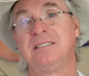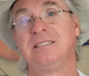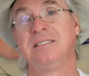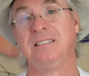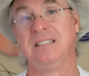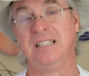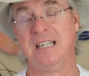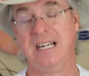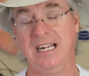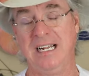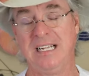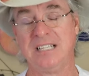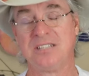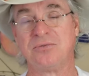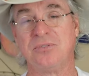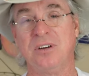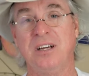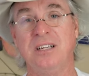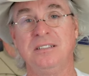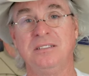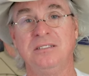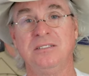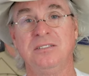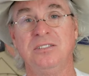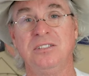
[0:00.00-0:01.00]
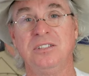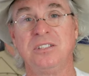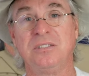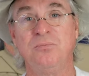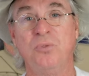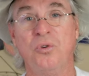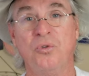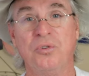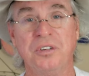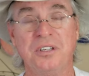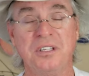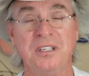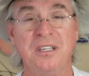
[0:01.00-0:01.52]
that's right, this
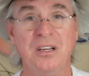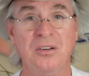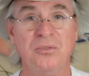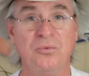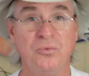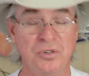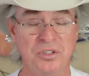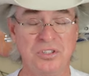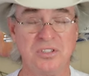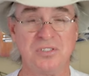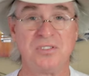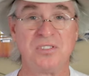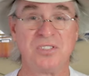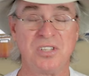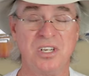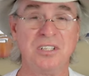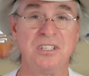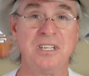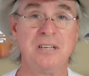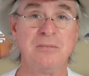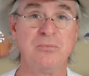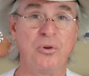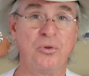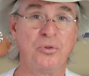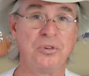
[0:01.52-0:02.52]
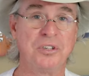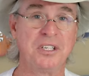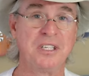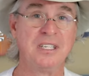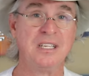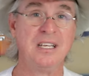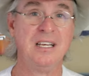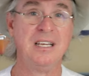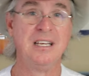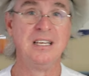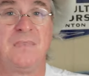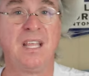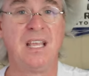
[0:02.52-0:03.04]
morning, which is Sunday morning,
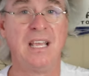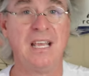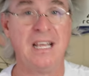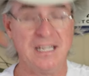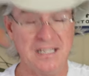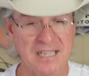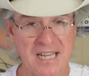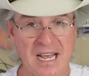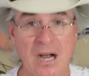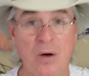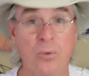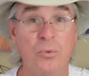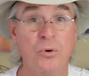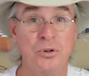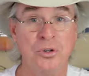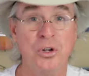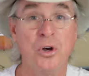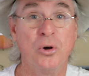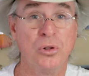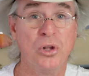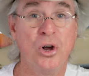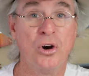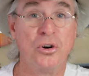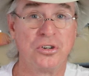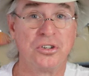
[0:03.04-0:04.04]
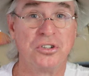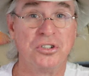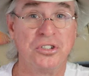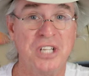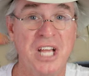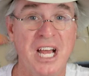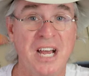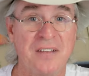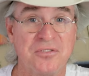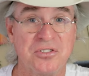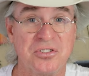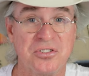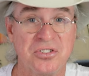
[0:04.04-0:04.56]
and now we're no longer going to
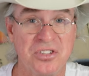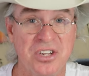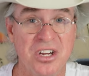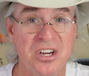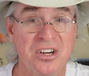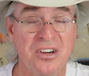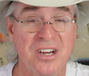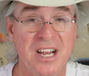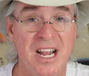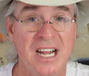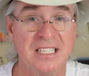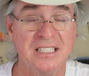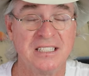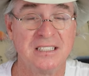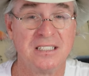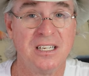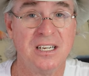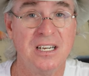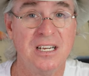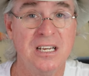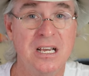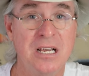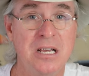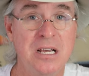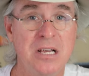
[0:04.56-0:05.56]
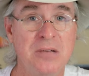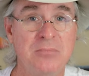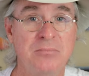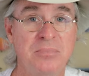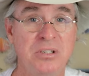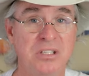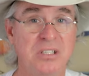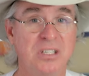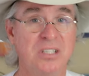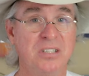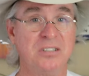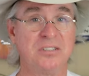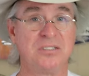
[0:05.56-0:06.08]
have to stare at it,
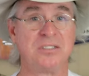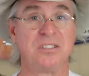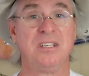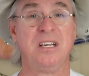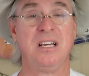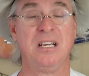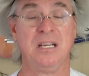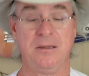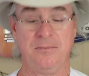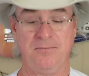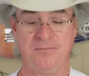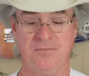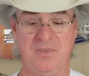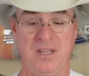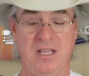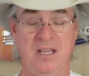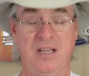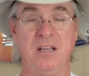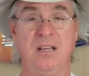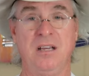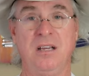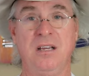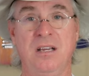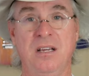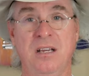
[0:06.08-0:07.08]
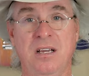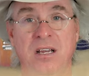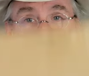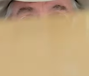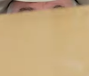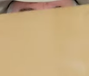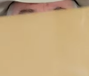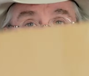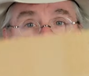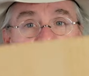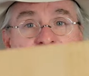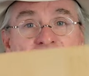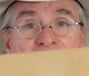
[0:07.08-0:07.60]
because
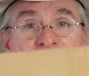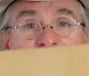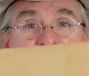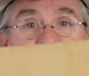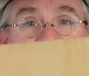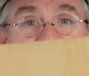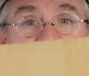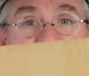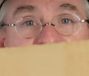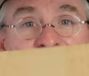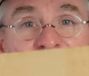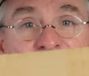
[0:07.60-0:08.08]
Harry's box